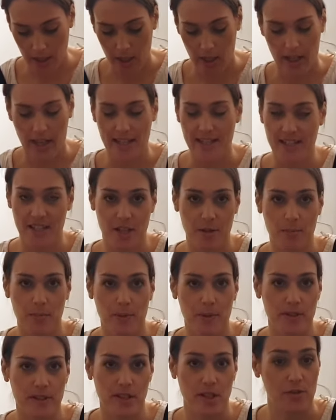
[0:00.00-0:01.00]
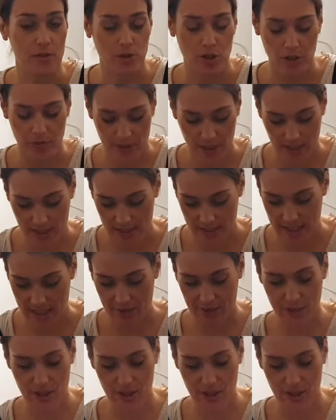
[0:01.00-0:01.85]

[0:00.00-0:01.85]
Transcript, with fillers: I ended up self-drafting a sleeve.